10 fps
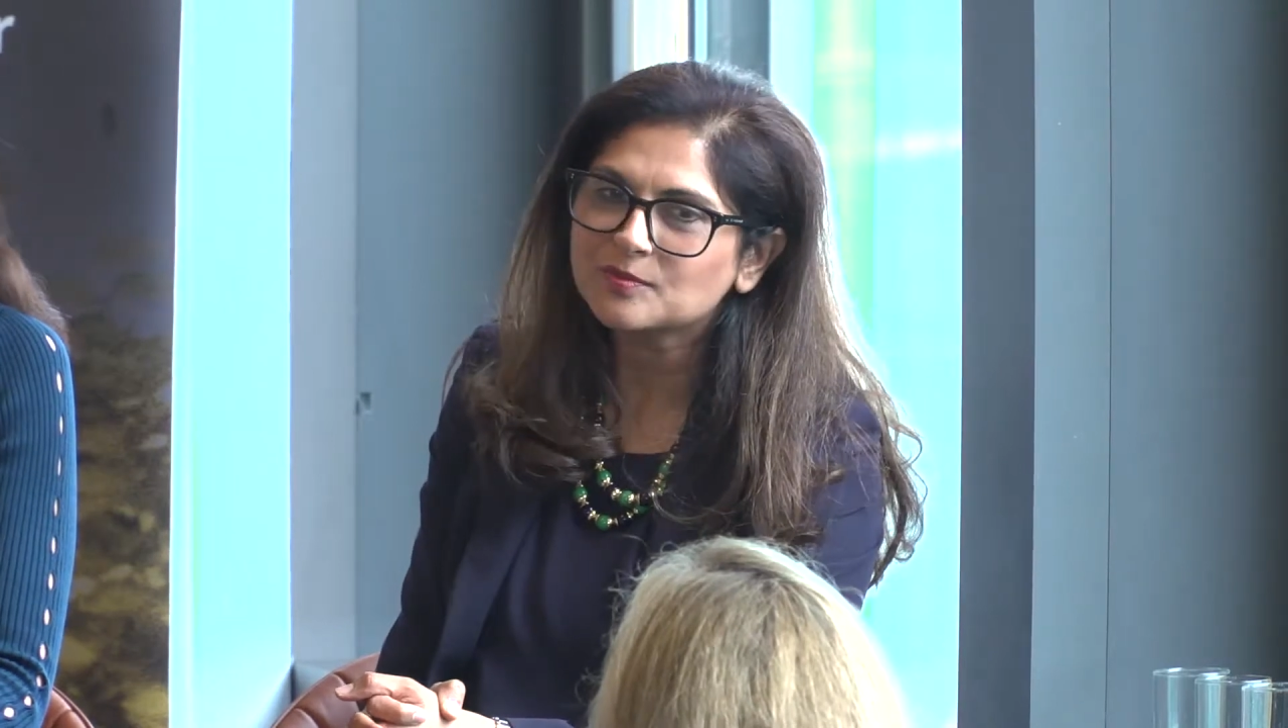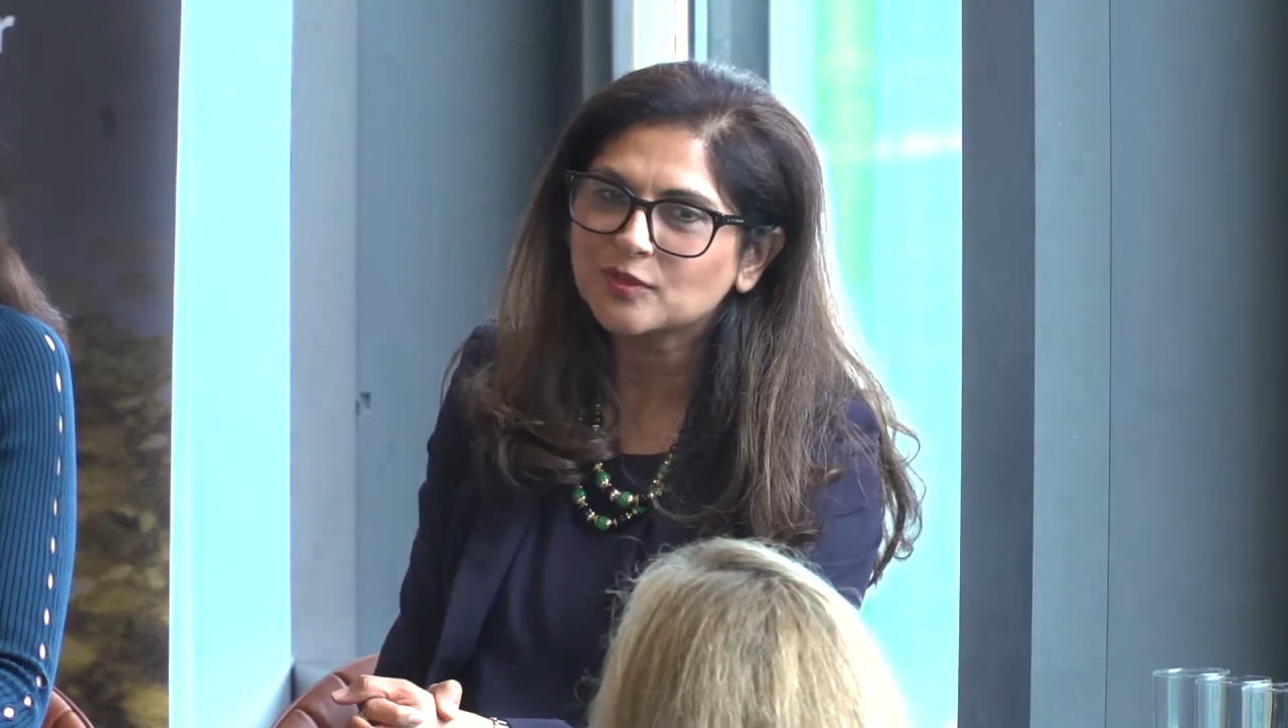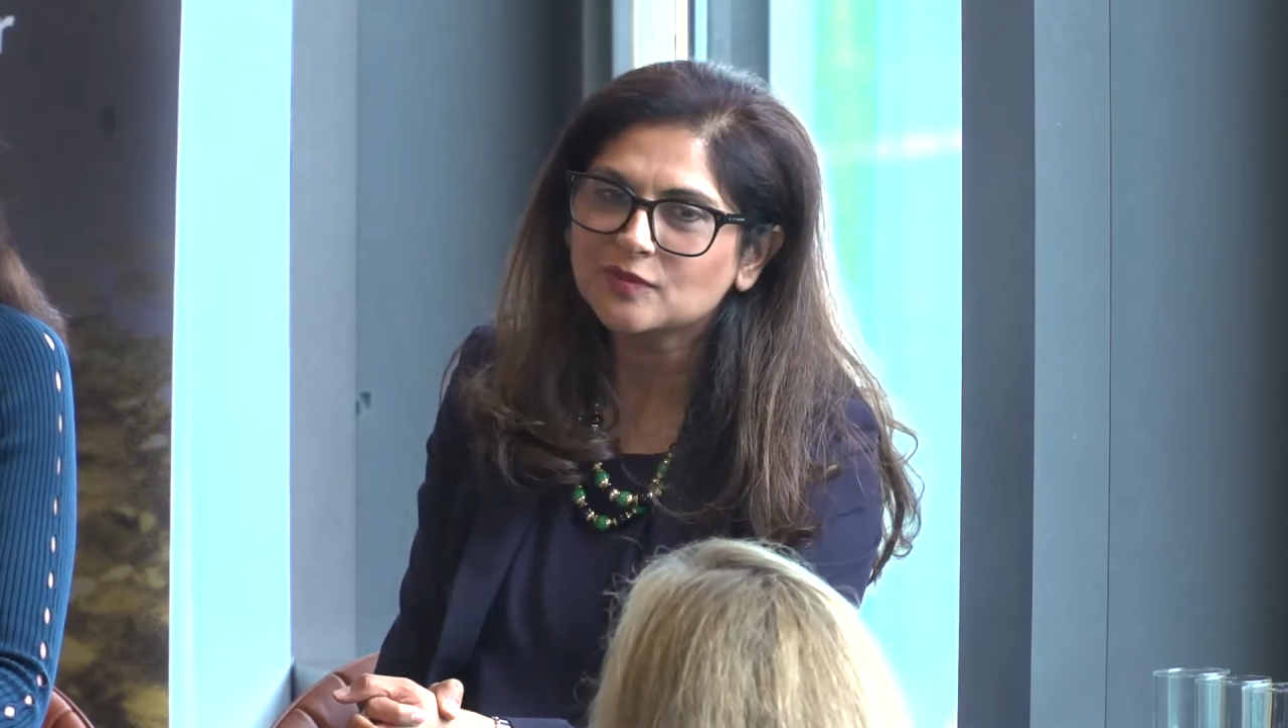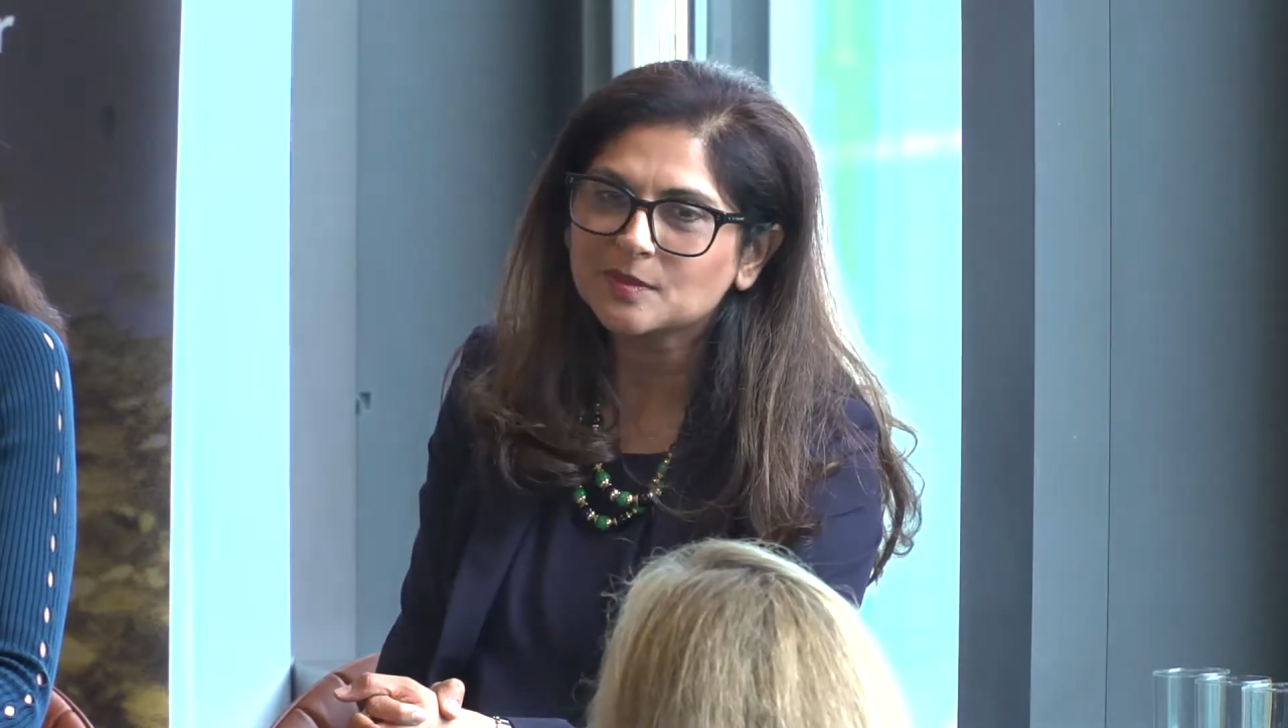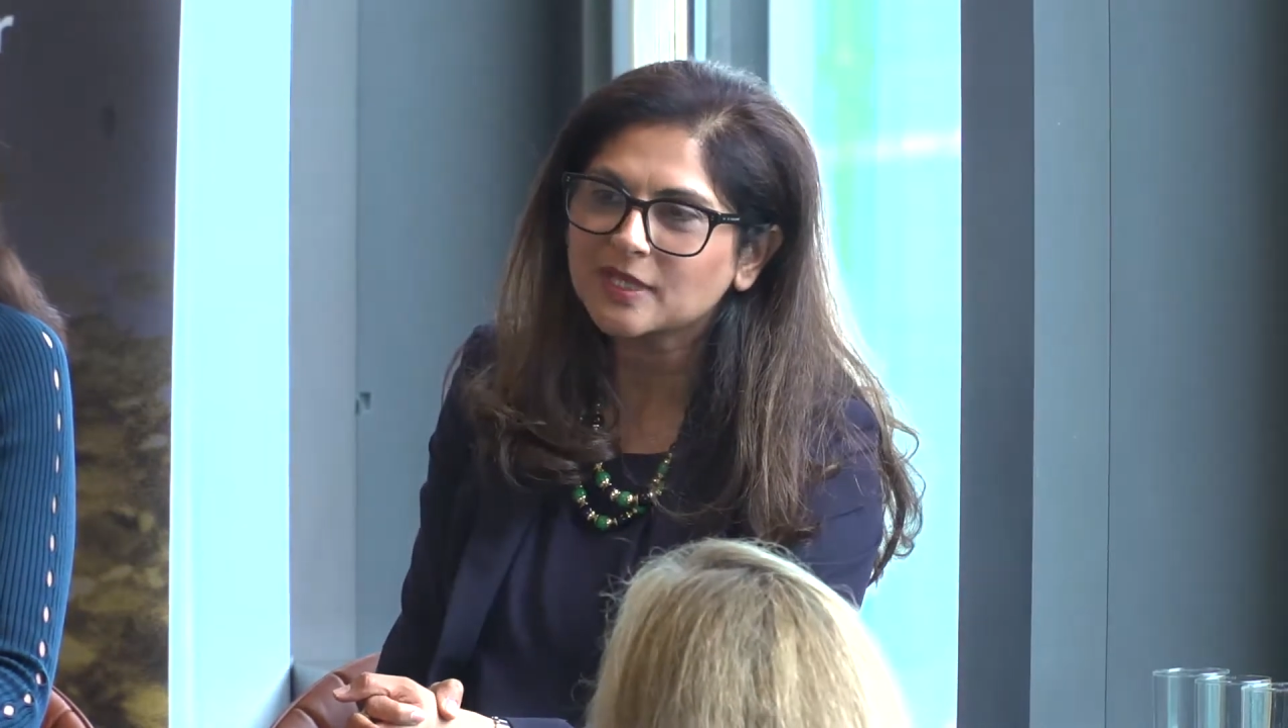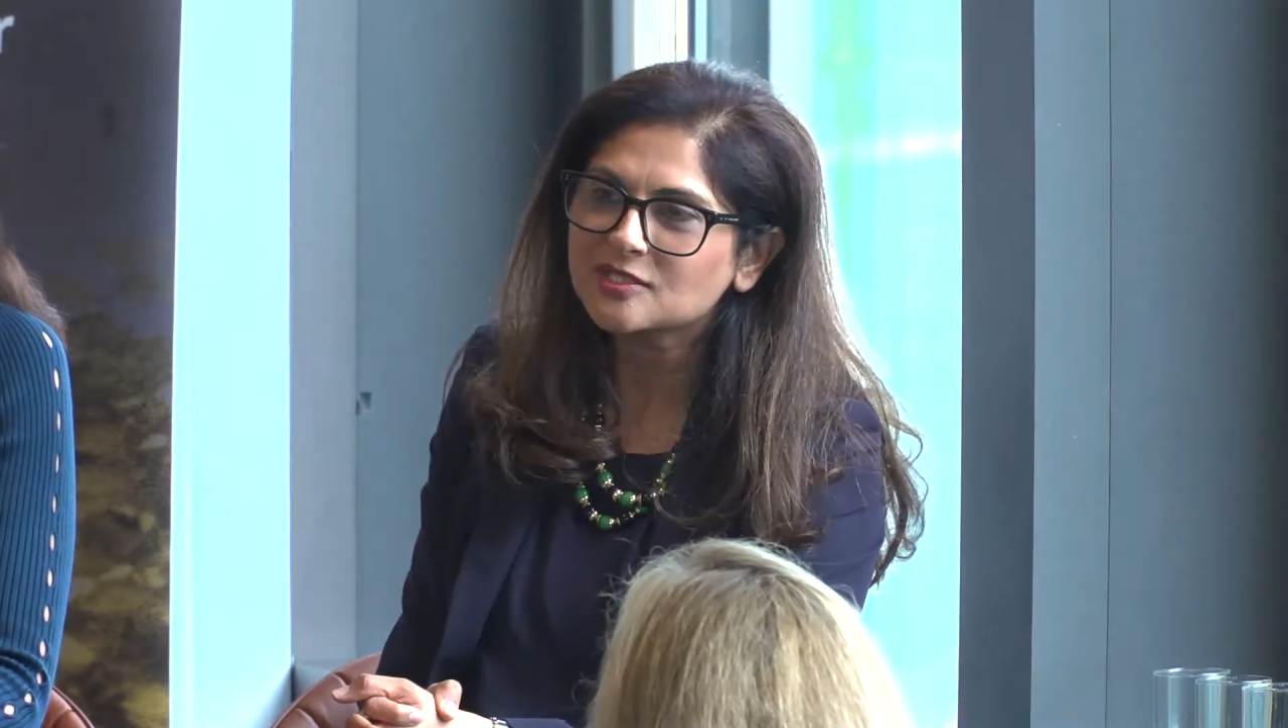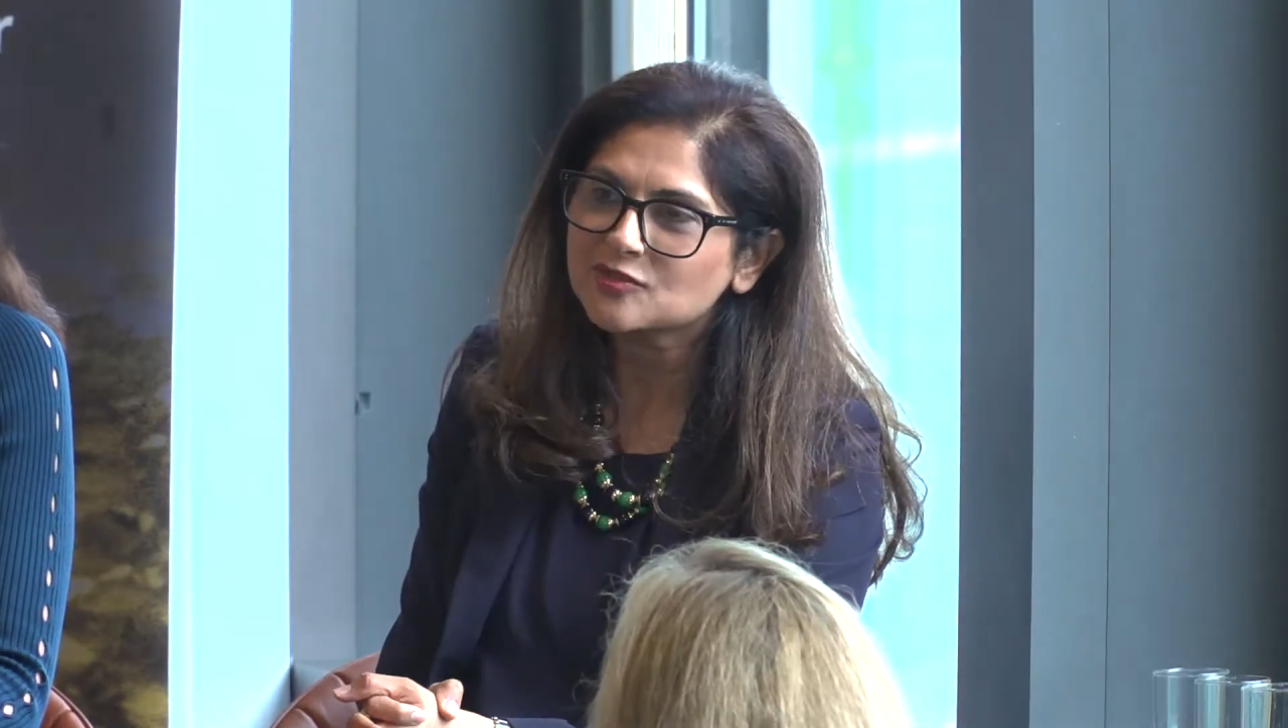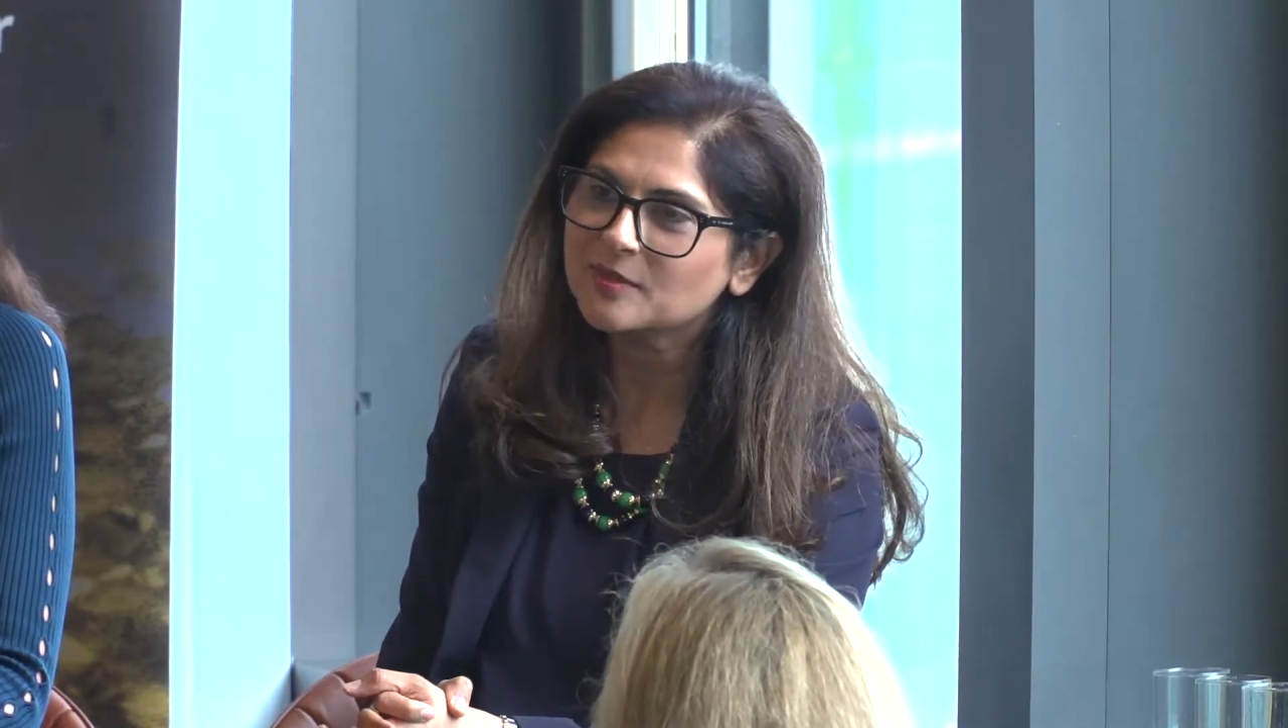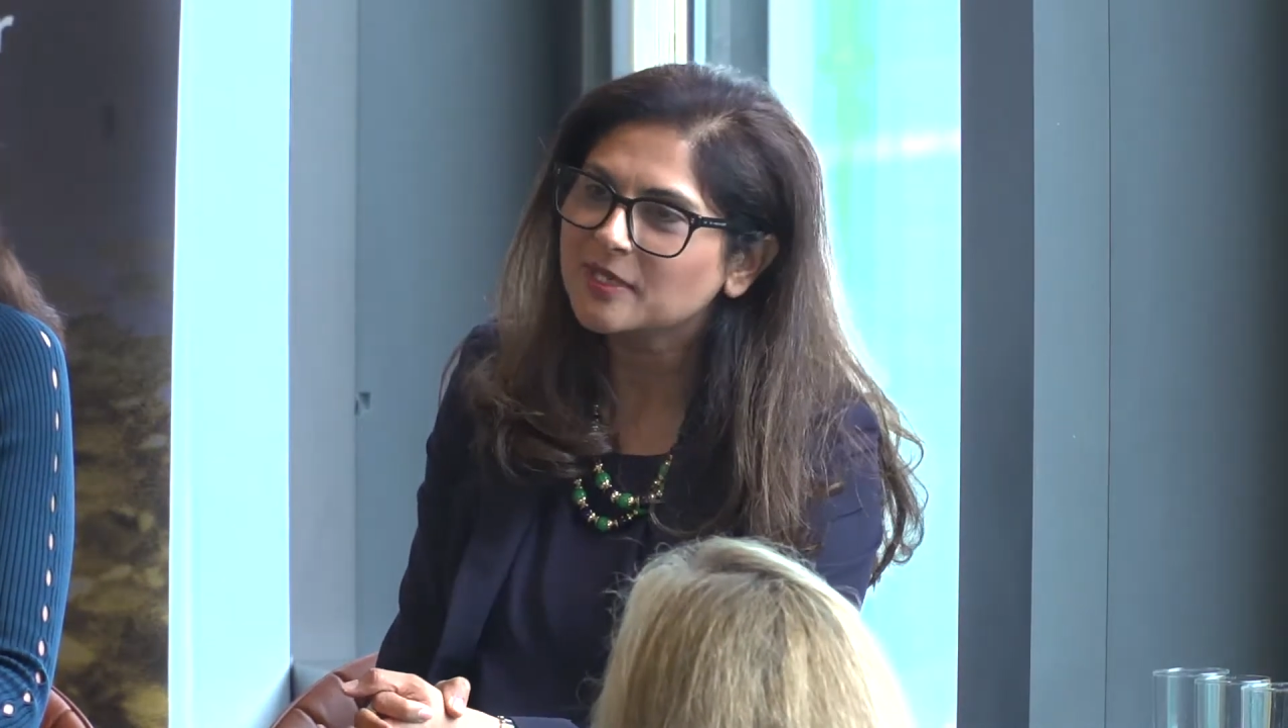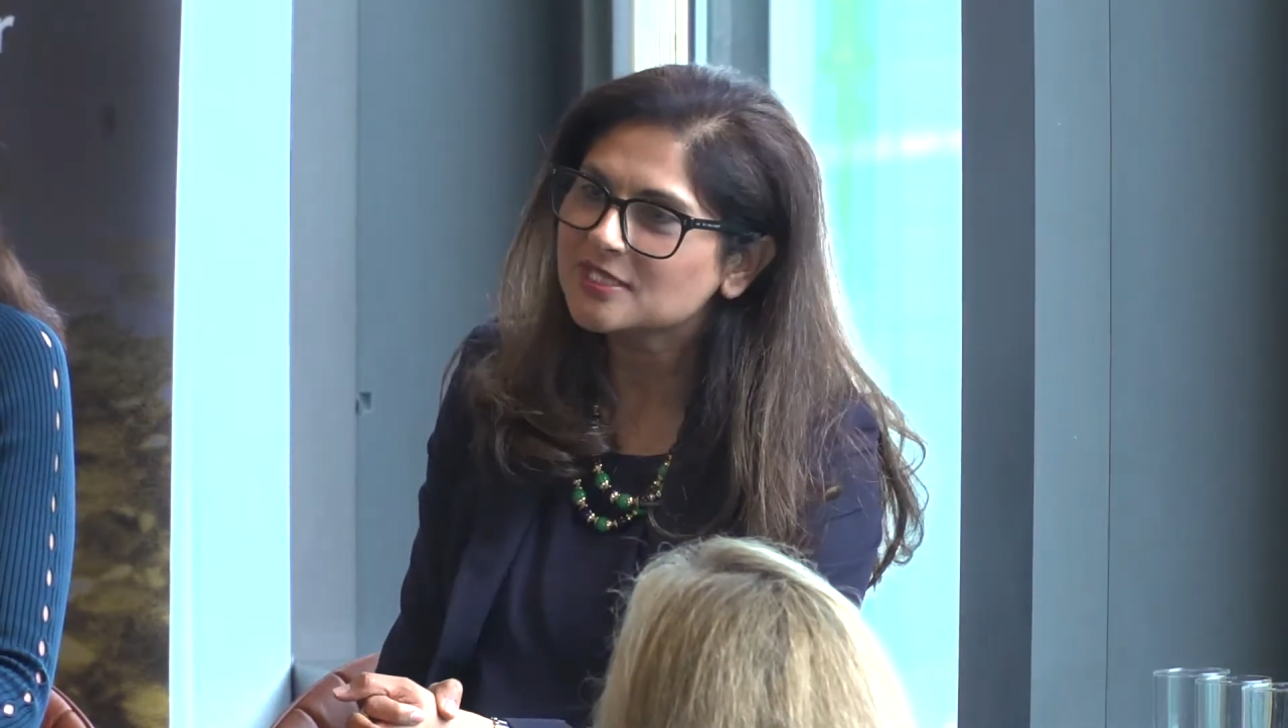proved to be
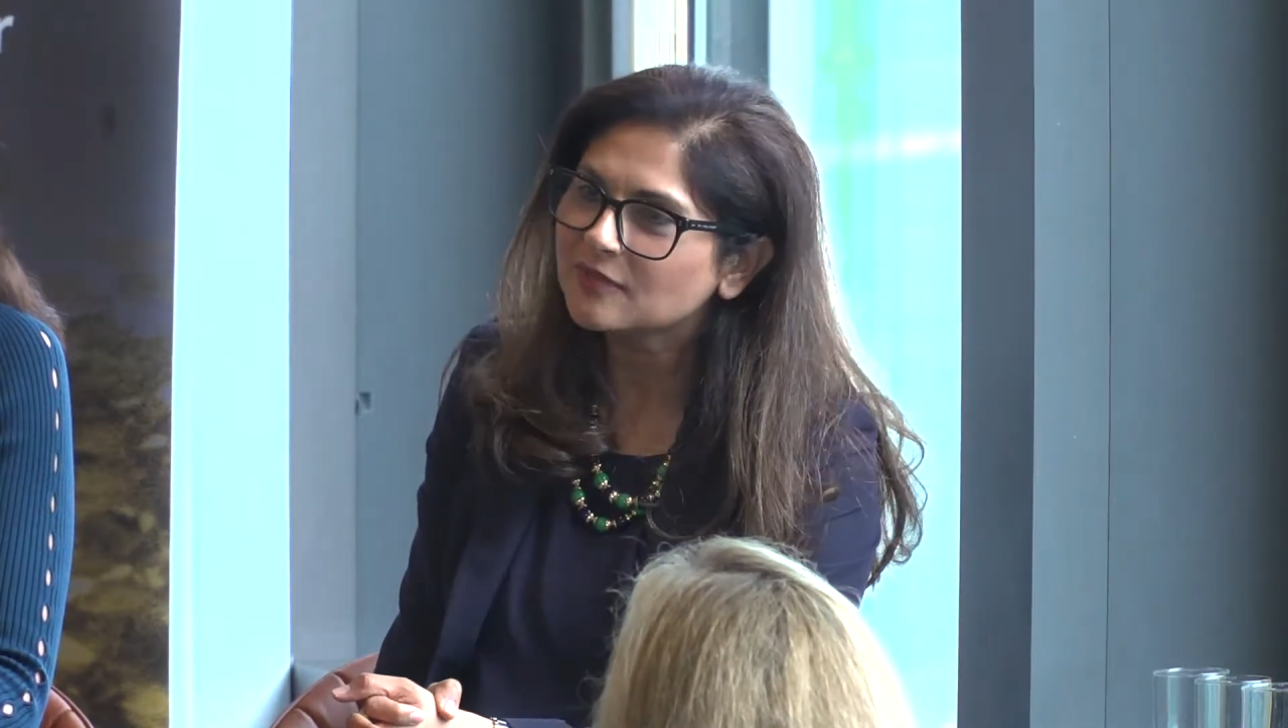extremely